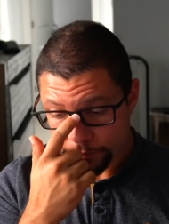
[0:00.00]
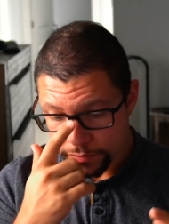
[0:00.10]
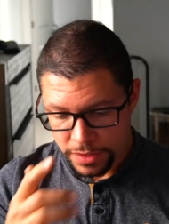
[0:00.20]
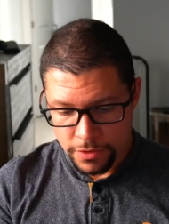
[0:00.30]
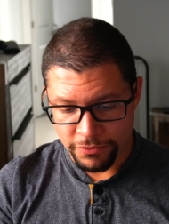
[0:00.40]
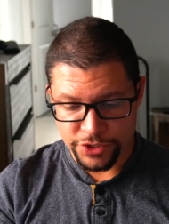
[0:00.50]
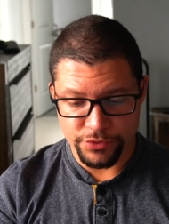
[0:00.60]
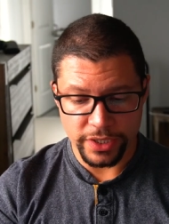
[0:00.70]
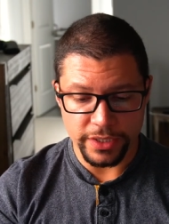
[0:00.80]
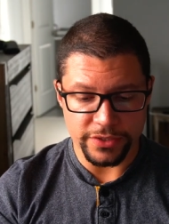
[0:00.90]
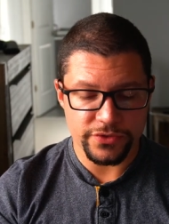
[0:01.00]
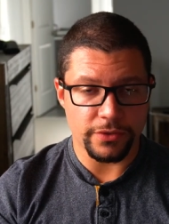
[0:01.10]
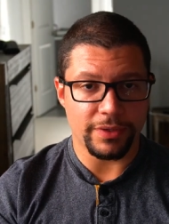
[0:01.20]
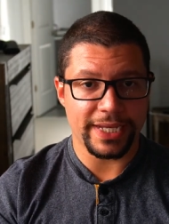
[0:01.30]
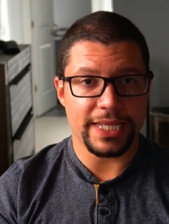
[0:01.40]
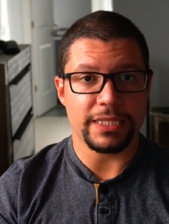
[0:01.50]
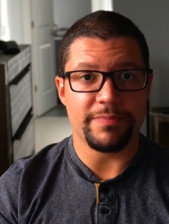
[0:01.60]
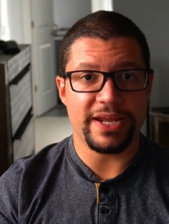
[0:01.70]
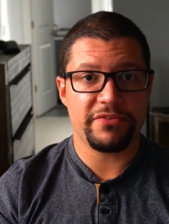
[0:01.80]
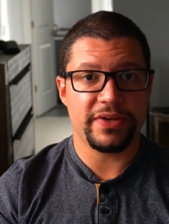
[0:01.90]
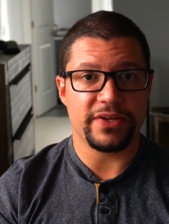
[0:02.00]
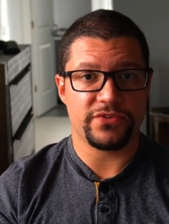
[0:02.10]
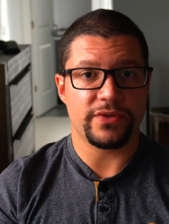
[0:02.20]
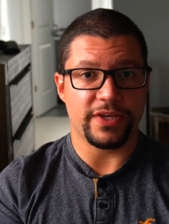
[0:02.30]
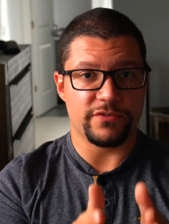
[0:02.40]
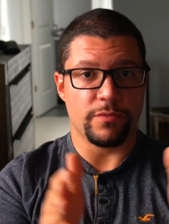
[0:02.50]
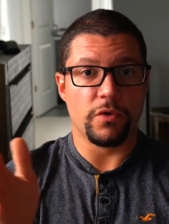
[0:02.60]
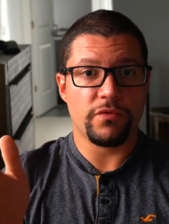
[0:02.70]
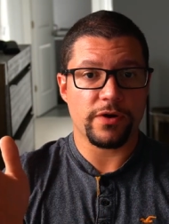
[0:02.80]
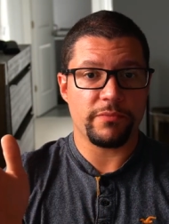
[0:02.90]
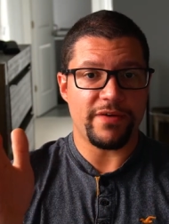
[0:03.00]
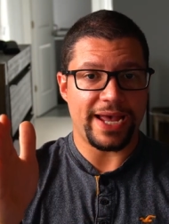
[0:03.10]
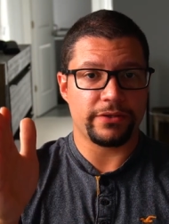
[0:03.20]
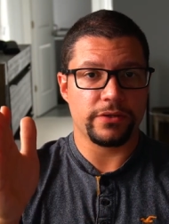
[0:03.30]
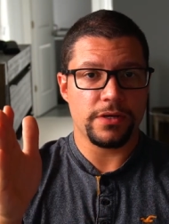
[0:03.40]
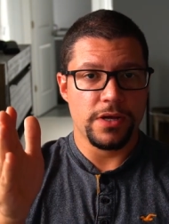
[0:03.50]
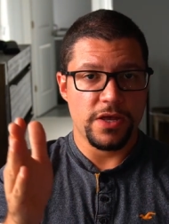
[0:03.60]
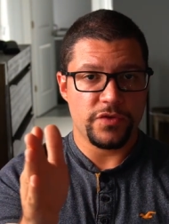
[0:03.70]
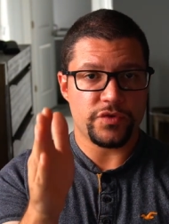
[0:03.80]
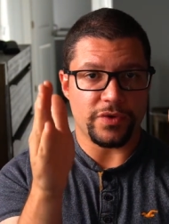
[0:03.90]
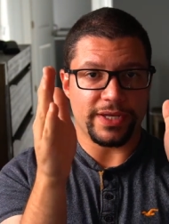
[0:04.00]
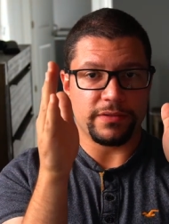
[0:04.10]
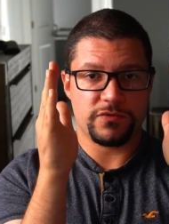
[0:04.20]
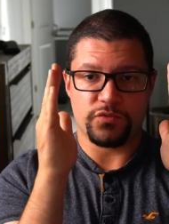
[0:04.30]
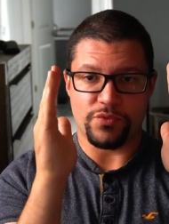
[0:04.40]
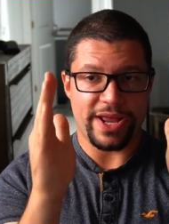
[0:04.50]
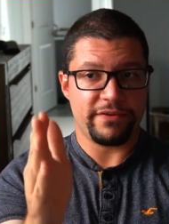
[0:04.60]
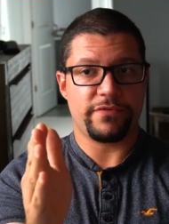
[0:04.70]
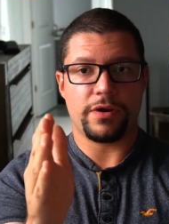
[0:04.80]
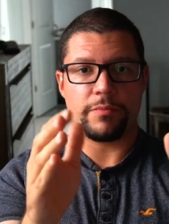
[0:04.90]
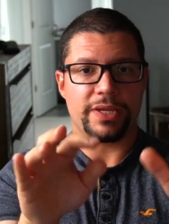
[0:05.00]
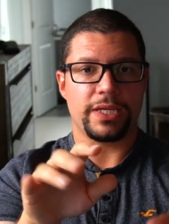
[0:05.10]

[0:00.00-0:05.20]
which is really good. So again, the benefit is, is more form factor. So it's right in front of me